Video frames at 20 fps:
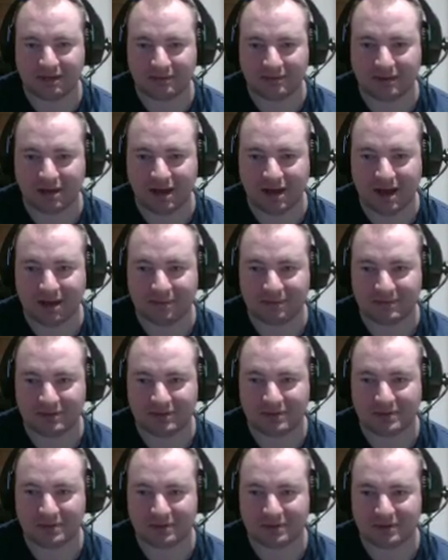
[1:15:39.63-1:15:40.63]
I'm
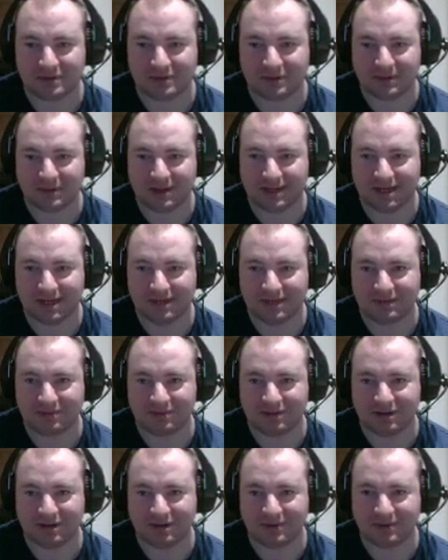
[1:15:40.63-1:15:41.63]
shocked, Cookie, that you
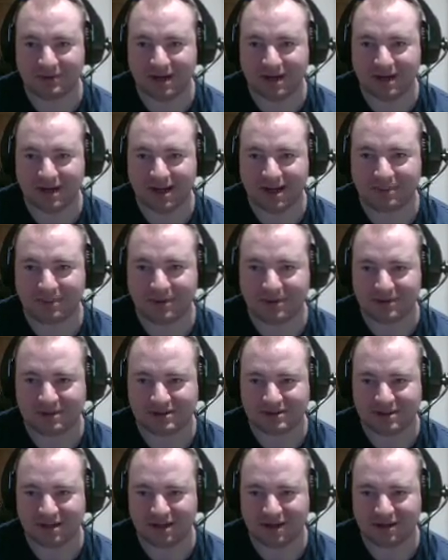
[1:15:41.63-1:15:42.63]
would donate that
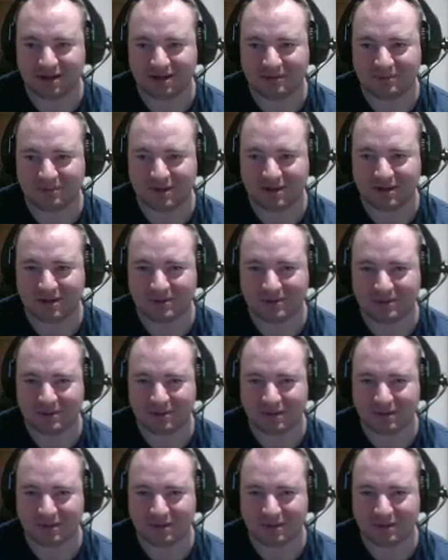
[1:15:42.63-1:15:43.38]
much. Like, wow,